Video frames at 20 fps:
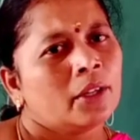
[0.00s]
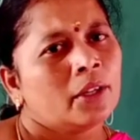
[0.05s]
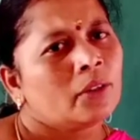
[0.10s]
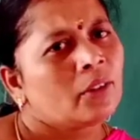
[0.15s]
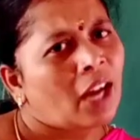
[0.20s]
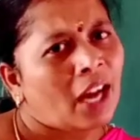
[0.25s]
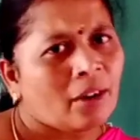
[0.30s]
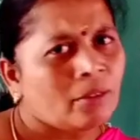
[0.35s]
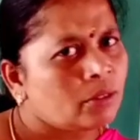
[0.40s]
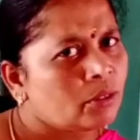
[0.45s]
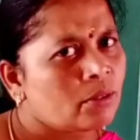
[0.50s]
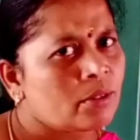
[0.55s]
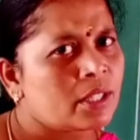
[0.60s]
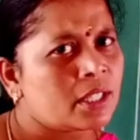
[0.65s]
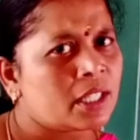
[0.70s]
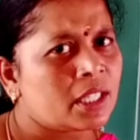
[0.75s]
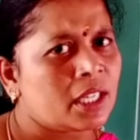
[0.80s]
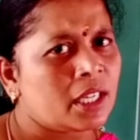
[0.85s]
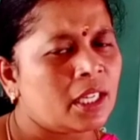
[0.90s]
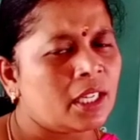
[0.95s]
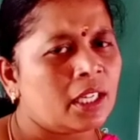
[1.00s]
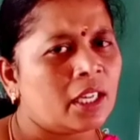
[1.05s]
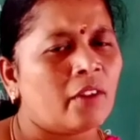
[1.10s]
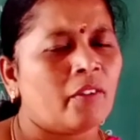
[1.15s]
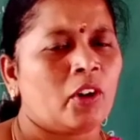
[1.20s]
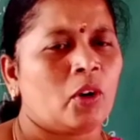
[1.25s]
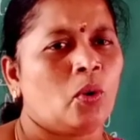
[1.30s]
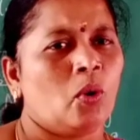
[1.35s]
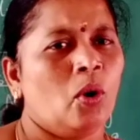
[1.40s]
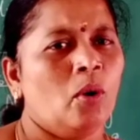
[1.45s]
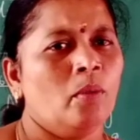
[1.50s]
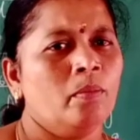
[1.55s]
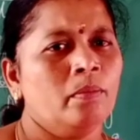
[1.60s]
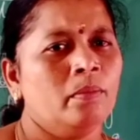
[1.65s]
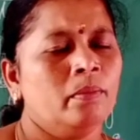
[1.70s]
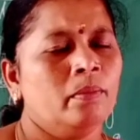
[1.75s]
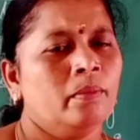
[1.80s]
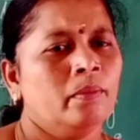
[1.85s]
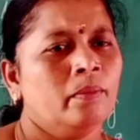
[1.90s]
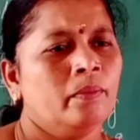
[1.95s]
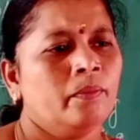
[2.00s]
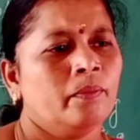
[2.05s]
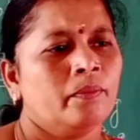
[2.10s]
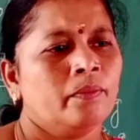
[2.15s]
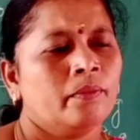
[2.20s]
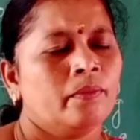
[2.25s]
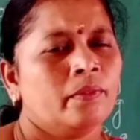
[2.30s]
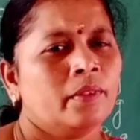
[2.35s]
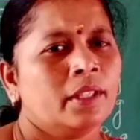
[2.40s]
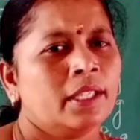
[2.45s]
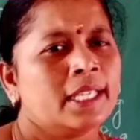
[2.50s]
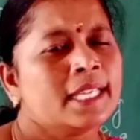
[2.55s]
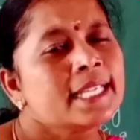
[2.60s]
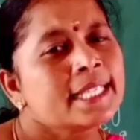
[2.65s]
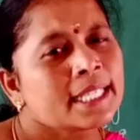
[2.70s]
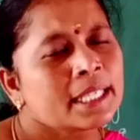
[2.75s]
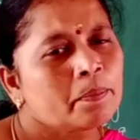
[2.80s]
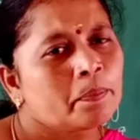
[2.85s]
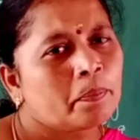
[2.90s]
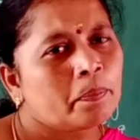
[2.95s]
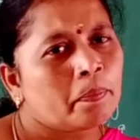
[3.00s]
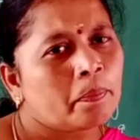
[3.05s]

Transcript: You have to see in our home. Is it?